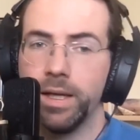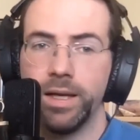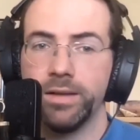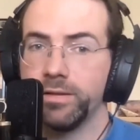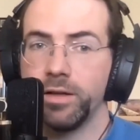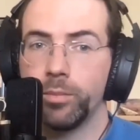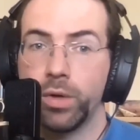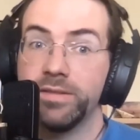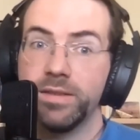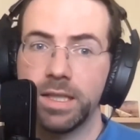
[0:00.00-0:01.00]
is
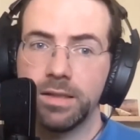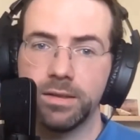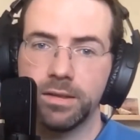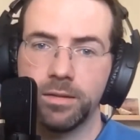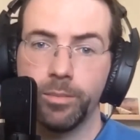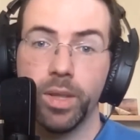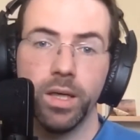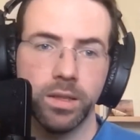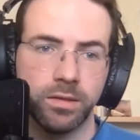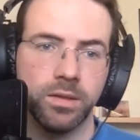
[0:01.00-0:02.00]
unprecedented,
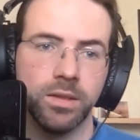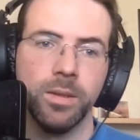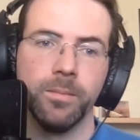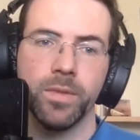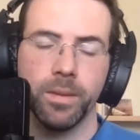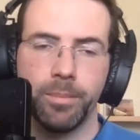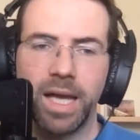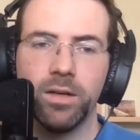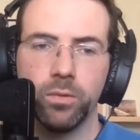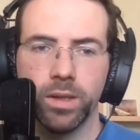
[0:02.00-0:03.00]
but the
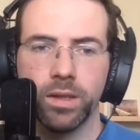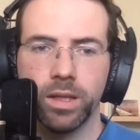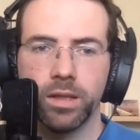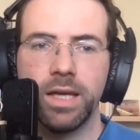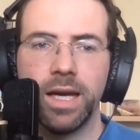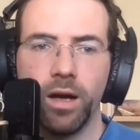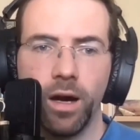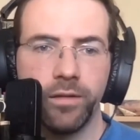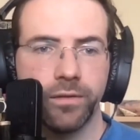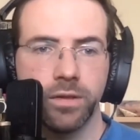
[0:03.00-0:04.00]
bandwidth that that
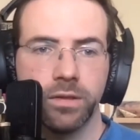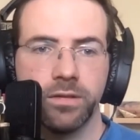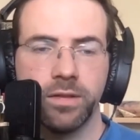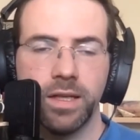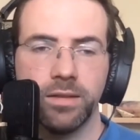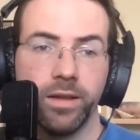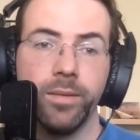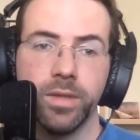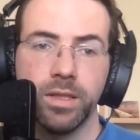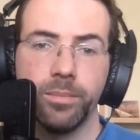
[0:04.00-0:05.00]
offers is
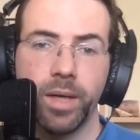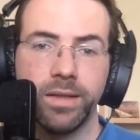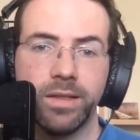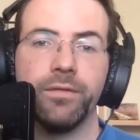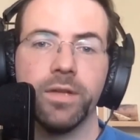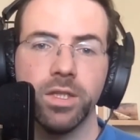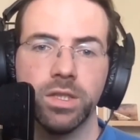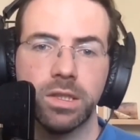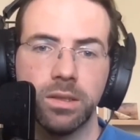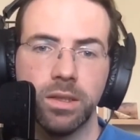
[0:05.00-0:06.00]
limited by
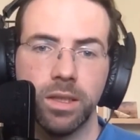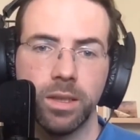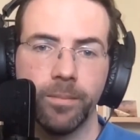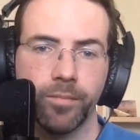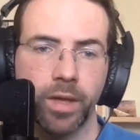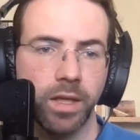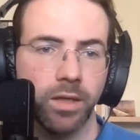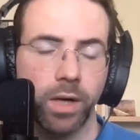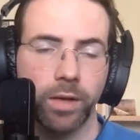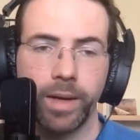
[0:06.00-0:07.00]
definition. I think
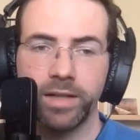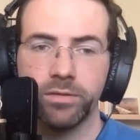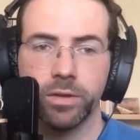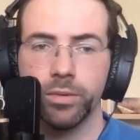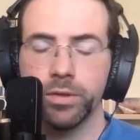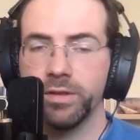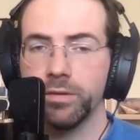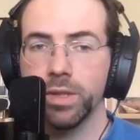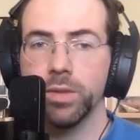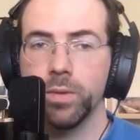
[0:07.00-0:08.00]
Greg Maxwell puts it
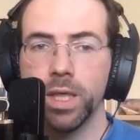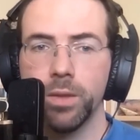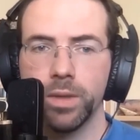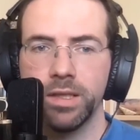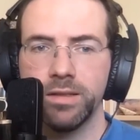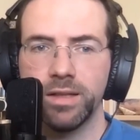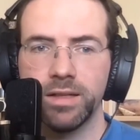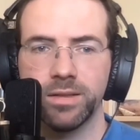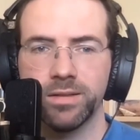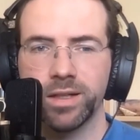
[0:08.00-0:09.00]
really well when he
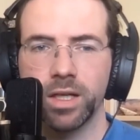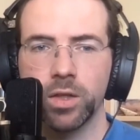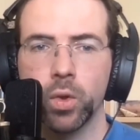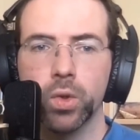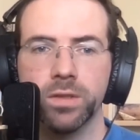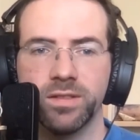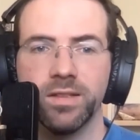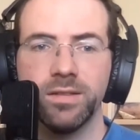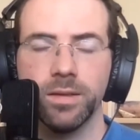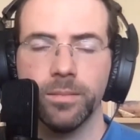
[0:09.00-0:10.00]
says it's like a court
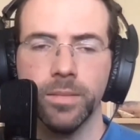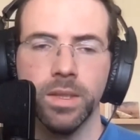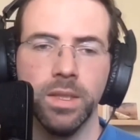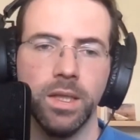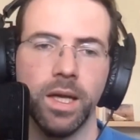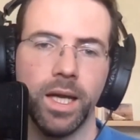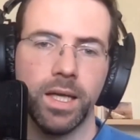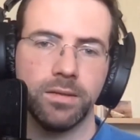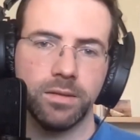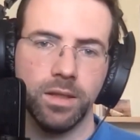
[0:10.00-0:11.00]
system,
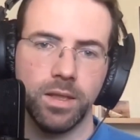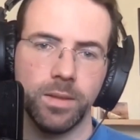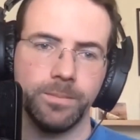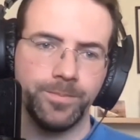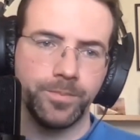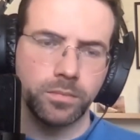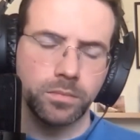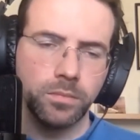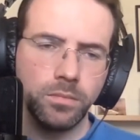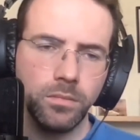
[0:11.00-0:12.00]
and the
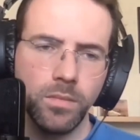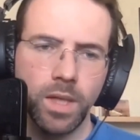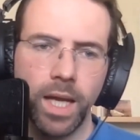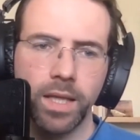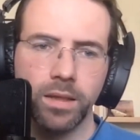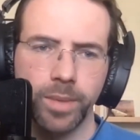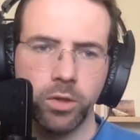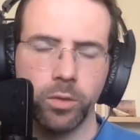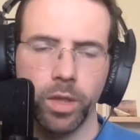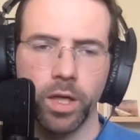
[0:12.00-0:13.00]

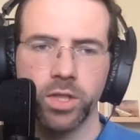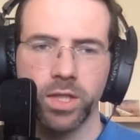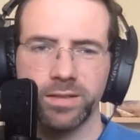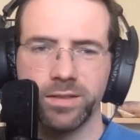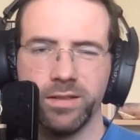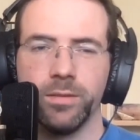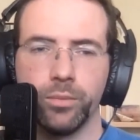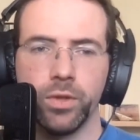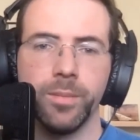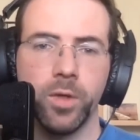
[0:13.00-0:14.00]
Bitcoin blockchain is the
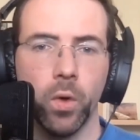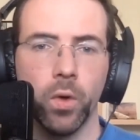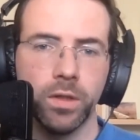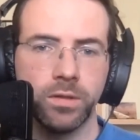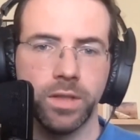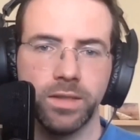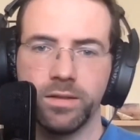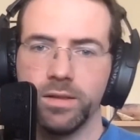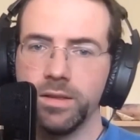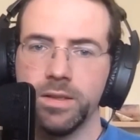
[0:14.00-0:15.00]
Supreme Court. It's
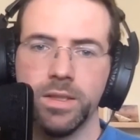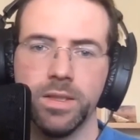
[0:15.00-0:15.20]
the